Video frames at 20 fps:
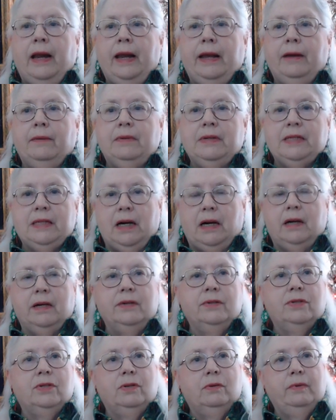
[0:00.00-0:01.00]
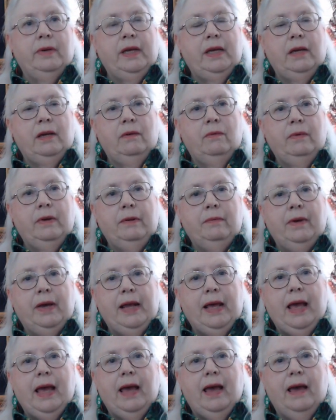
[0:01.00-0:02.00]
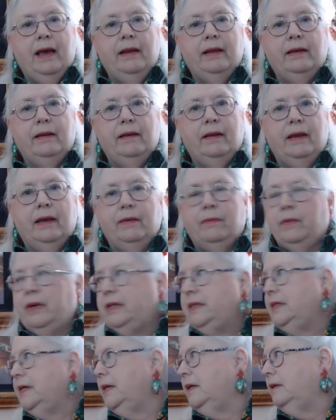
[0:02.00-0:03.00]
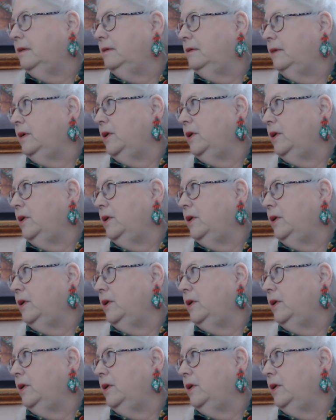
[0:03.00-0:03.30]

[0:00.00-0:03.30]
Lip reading: It was ours, so we went ahead and we did,